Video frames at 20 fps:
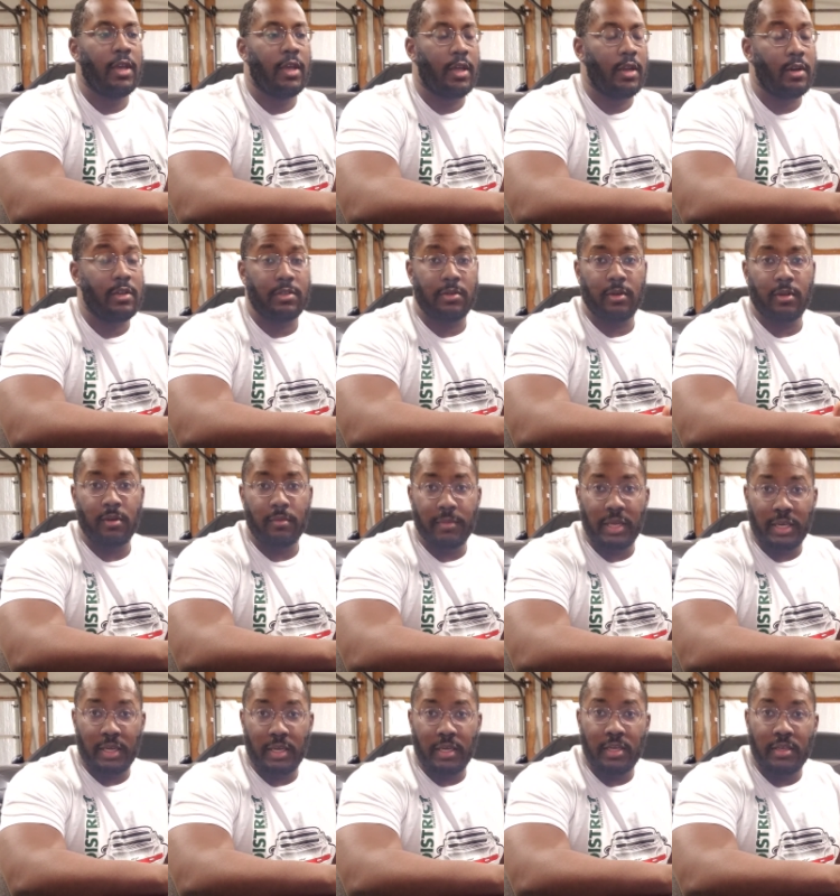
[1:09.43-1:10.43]
And also, it'll
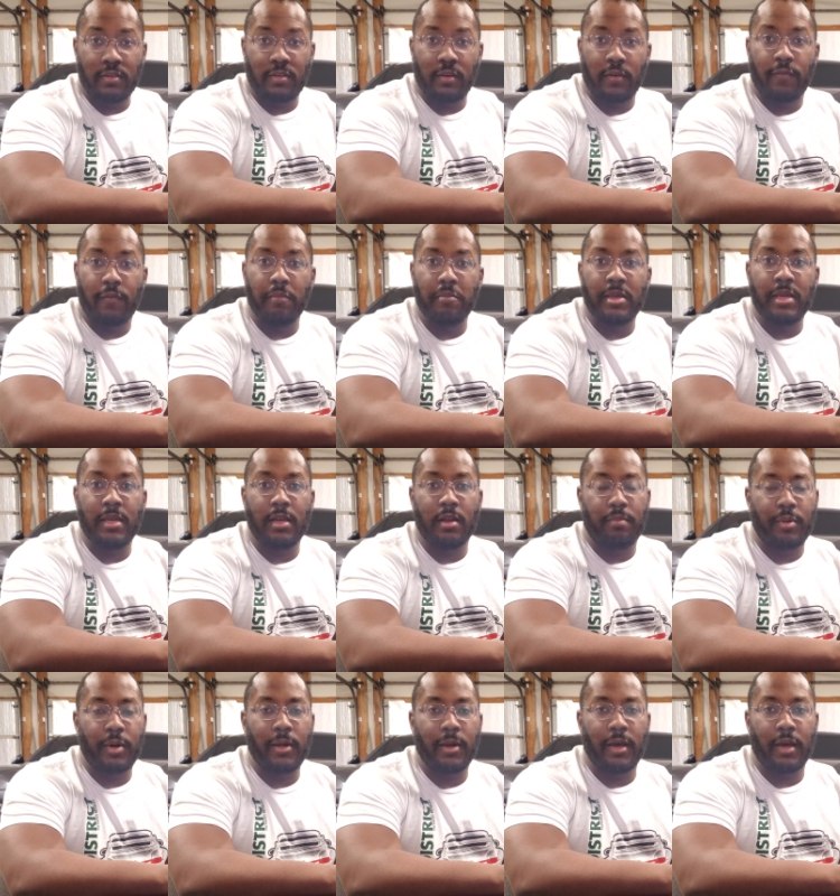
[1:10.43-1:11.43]
make it easier for me to
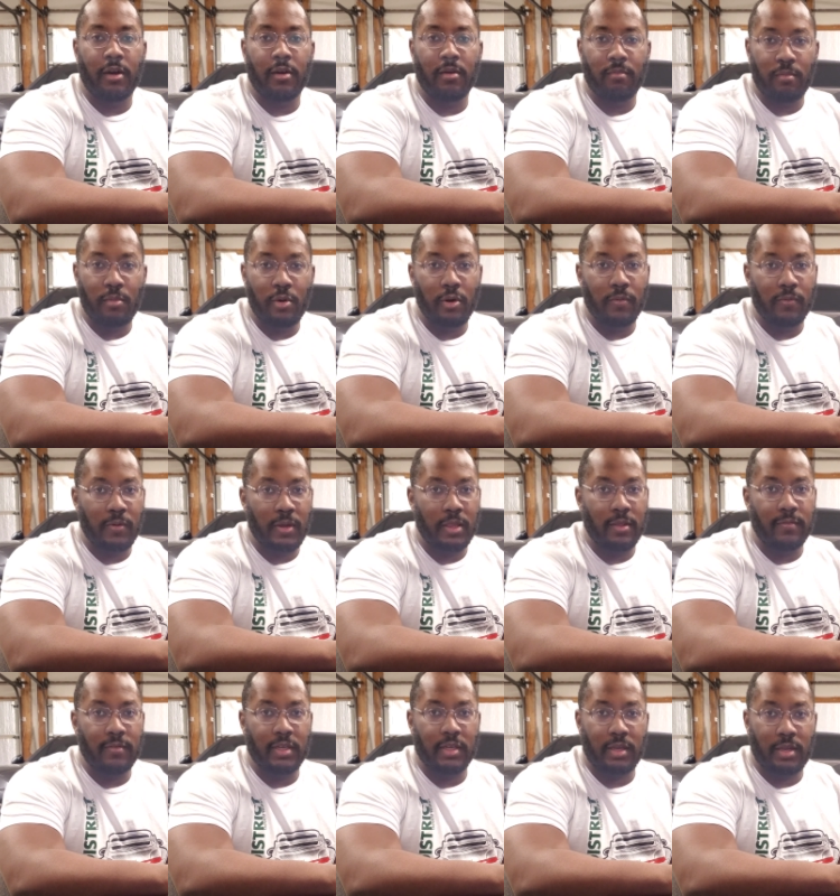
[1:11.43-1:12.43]
put out more
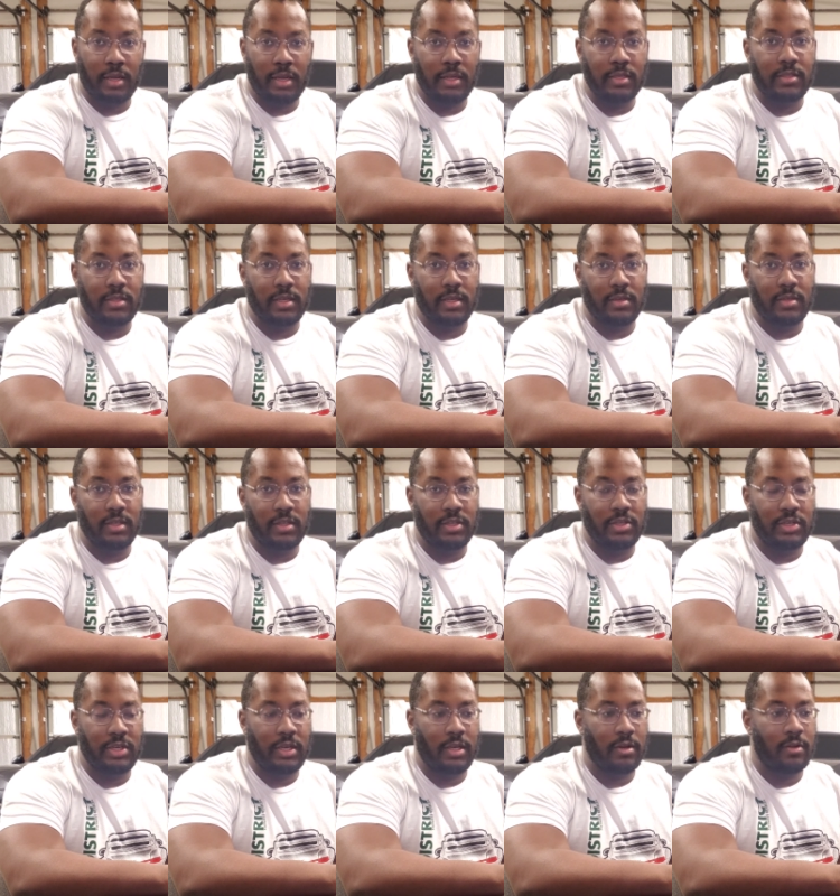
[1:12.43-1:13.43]
relevant content to the
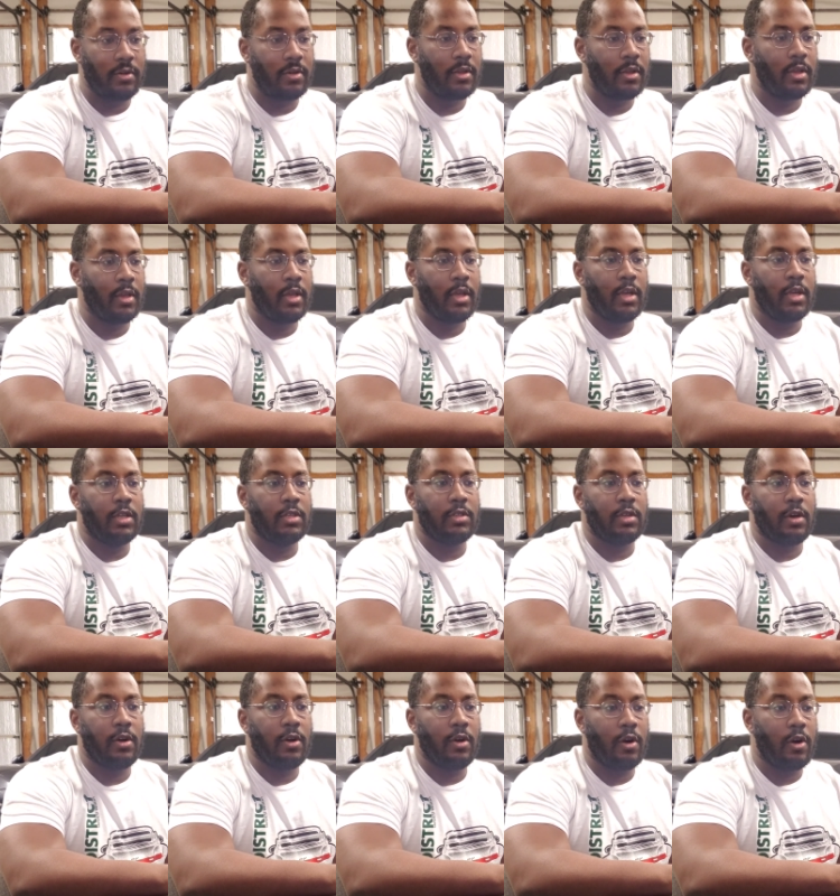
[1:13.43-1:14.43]
channel.
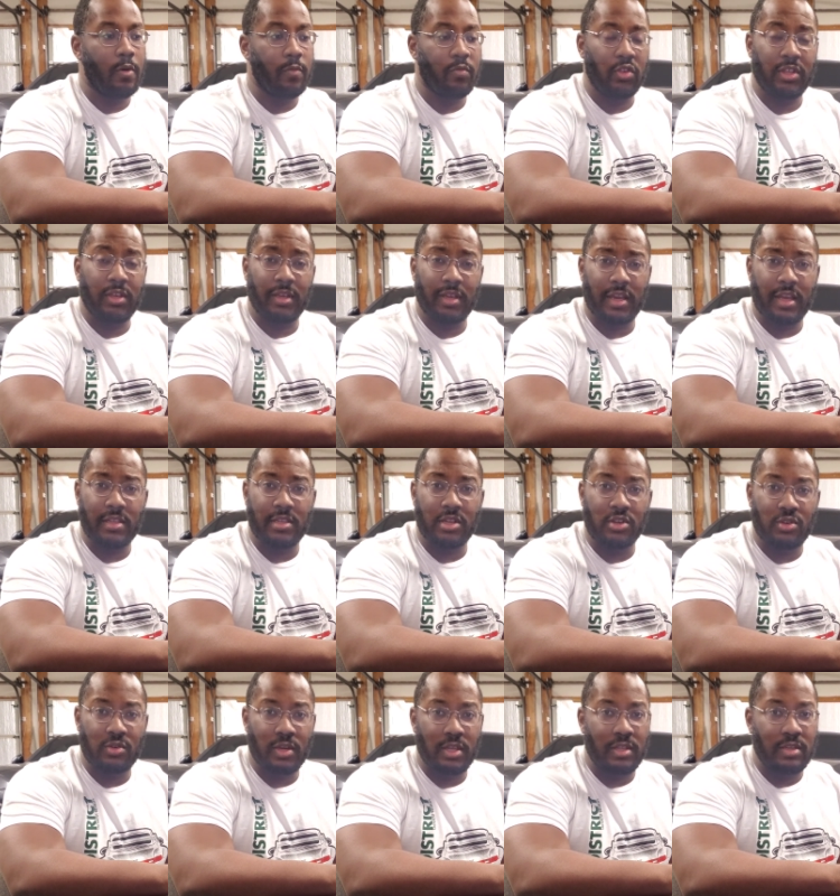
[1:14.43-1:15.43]
So, hopefully, you guys
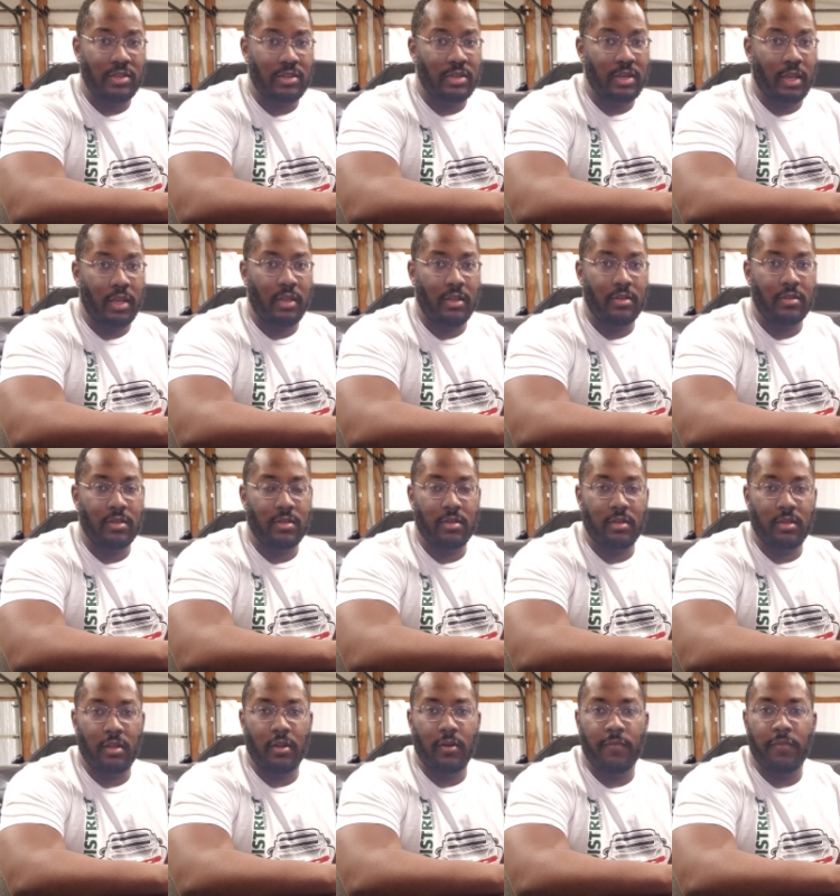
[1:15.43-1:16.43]
enjoy this
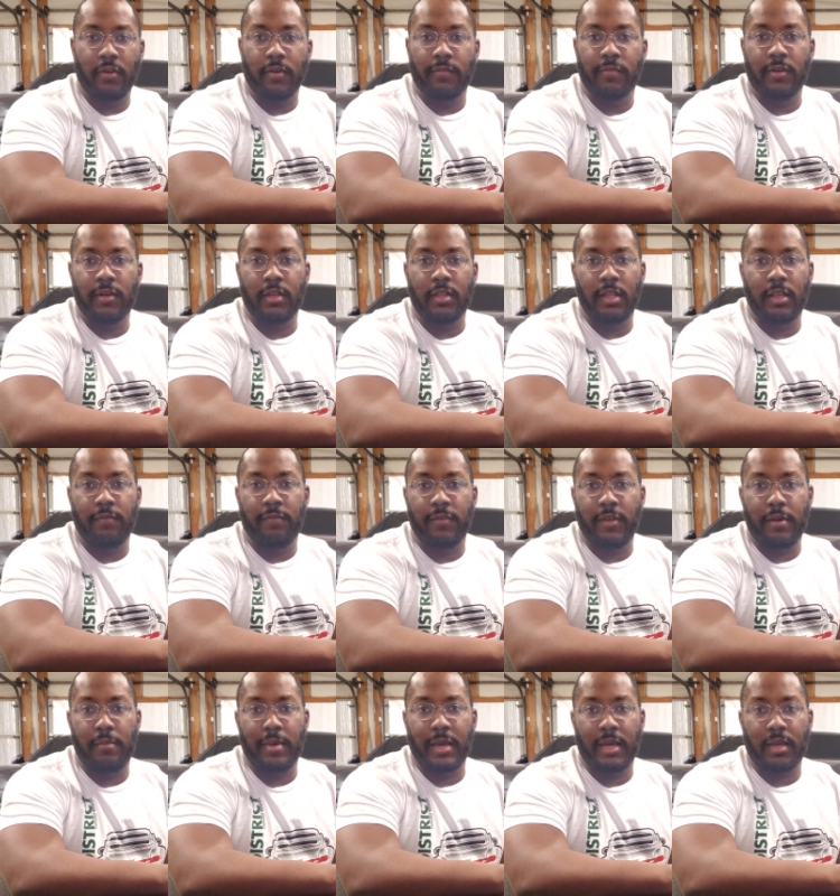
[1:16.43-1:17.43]
change. You know, feel free to leave
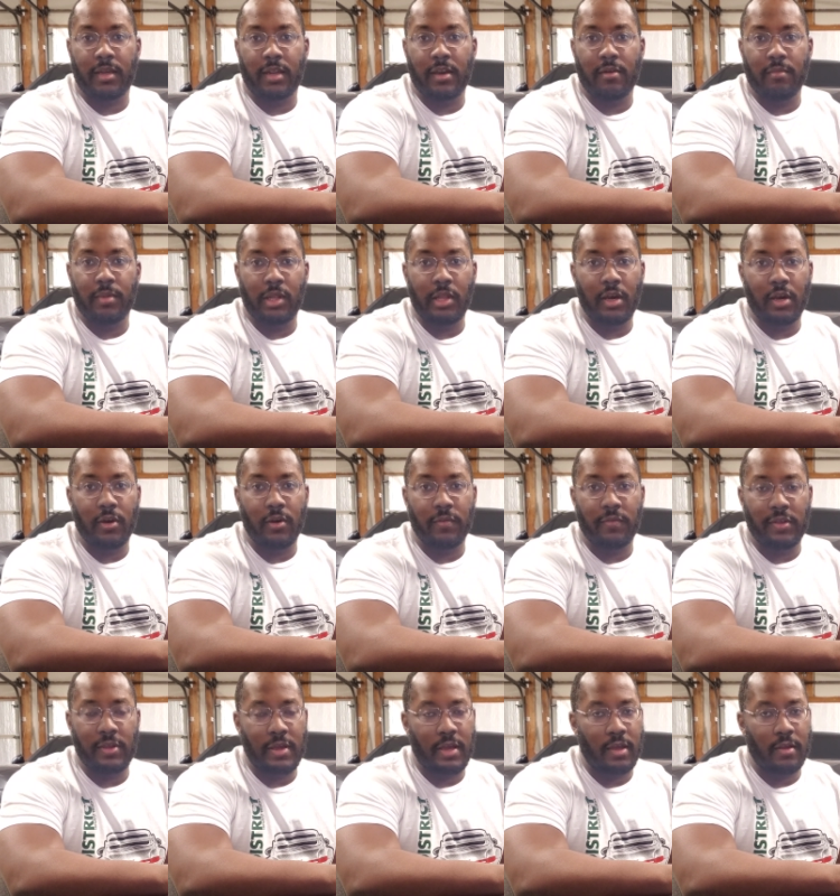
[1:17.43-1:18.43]
feedback down below
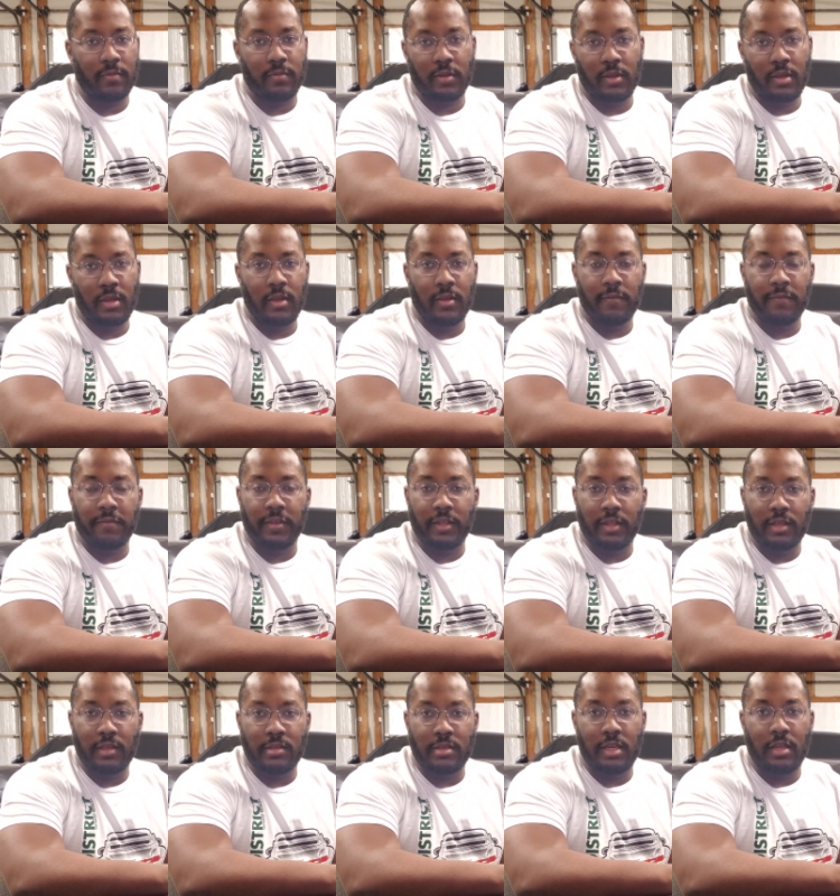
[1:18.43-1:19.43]
if you have
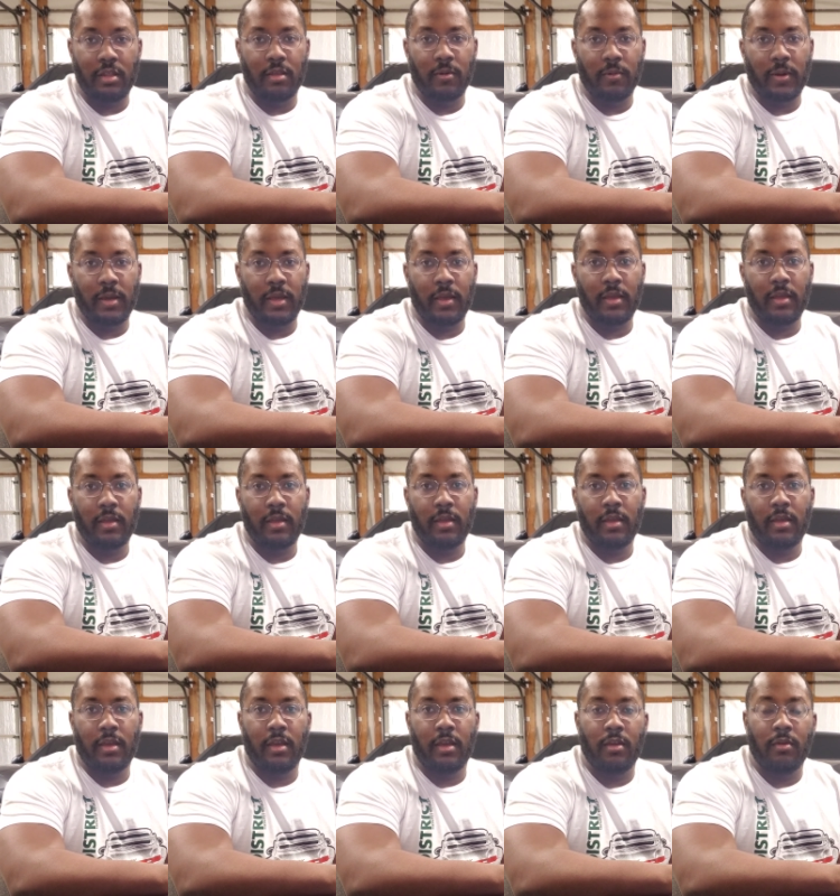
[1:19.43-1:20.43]
feelings either way,
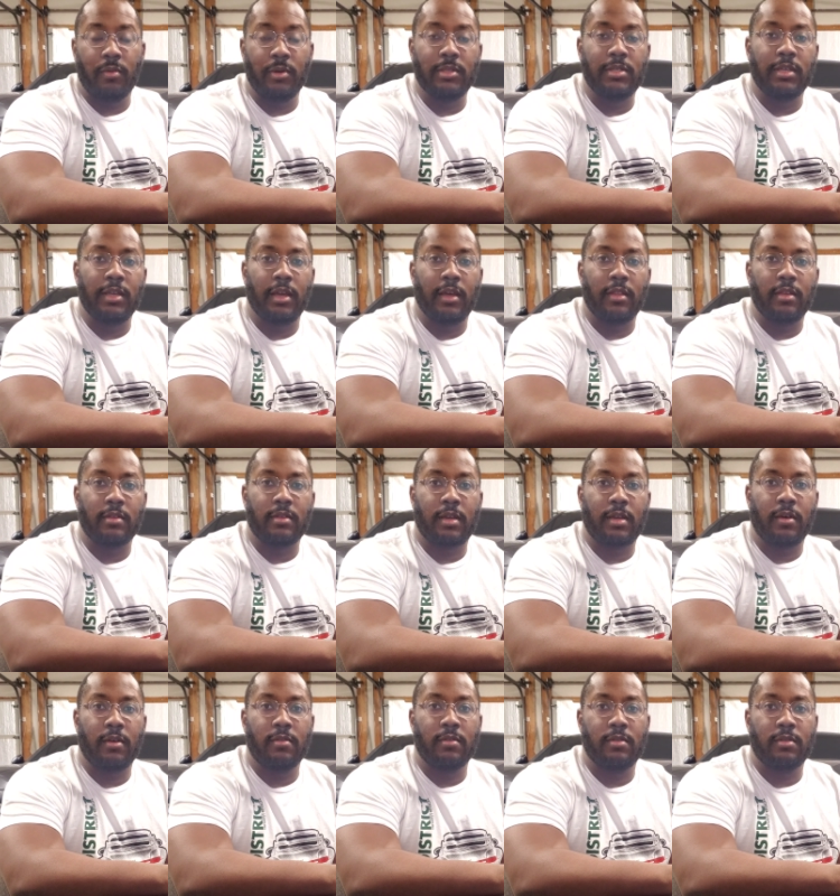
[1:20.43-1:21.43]
and we'll see how this
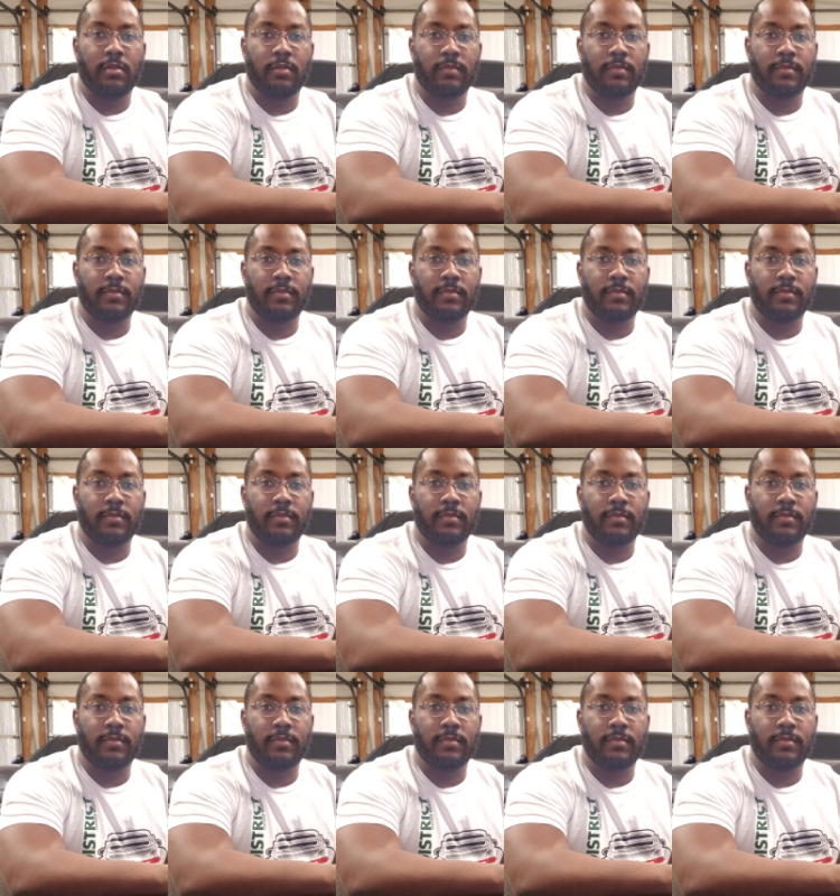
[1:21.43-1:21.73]
goes.